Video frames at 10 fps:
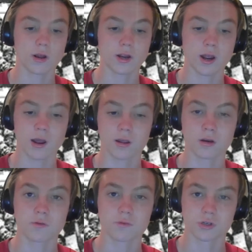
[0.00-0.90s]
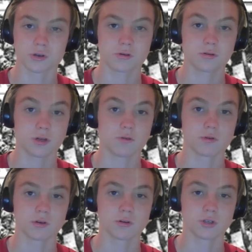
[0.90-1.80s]
guy, and he was
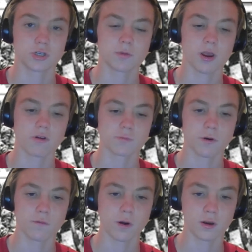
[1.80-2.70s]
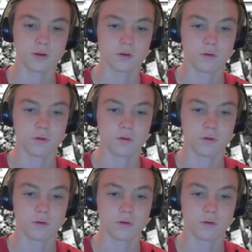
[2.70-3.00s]
Jim Carrey's pretty funny too.